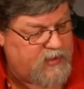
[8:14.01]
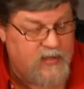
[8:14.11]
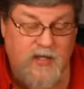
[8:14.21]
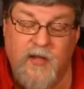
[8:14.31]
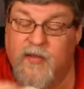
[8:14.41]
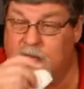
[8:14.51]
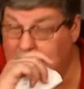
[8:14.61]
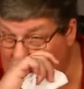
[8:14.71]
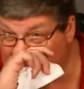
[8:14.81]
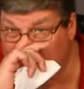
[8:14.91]
It's the thing
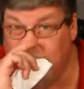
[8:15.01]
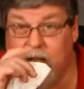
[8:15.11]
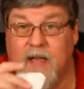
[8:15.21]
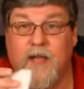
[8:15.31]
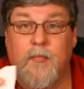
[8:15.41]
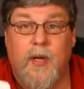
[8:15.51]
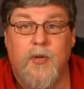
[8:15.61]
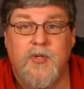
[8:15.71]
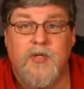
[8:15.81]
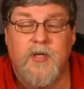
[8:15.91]
I like about it the
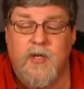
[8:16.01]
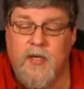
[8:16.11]
most